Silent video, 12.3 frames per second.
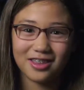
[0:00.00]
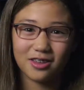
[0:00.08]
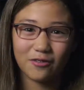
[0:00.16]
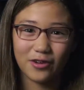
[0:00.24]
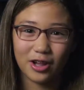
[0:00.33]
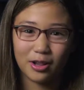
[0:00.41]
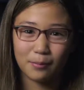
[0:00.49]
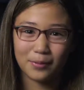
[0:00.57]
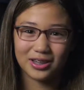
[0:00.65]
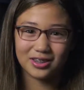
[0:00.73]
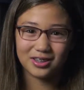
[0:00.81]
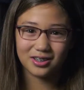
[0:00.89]
and
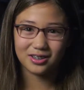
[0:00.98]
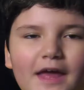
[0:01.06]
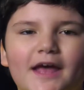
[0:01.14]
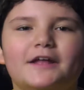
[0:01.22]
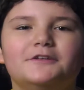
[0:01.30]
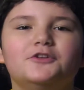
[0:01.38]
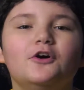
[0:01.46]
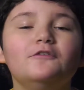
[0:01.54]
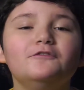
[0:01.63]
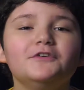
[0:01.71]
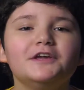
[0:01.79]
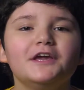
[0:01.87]
development, and
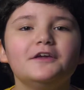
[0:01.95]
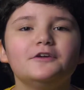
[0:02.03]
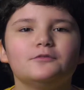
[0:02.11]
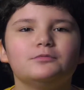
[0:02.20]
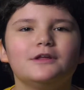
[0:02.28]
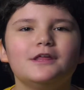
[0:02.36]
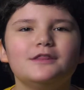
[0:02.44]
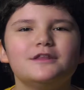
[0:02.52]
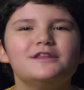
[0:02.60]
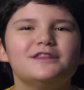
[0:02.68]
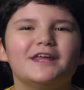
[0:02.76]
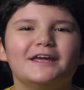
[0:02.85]
don't forget your please
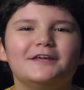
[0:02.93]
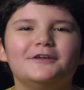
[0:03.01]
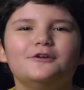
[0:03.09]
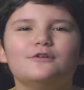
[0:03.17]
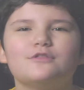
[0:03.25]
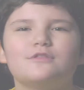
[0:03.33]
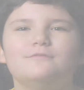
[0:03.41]
and thank yous.